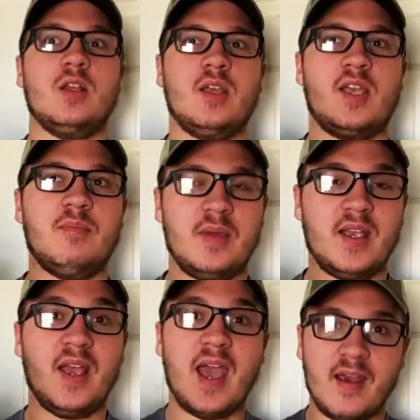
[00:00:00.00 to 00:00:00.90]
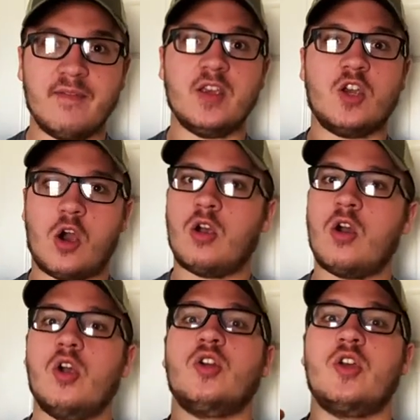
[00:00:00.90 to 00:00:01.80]
like a big, heavy
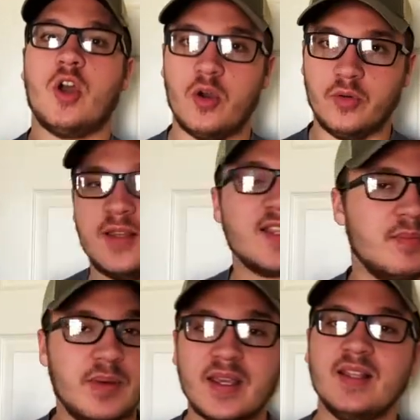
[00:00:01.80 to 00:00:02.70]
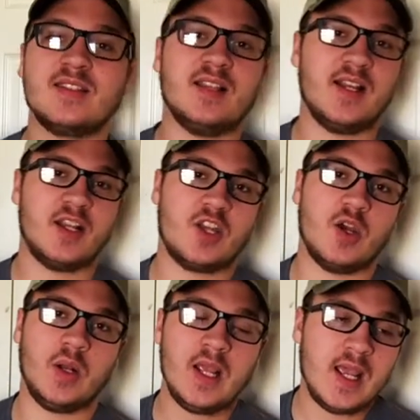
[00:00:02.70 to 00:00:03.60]
Carhartt coat. That's a big insulated coat.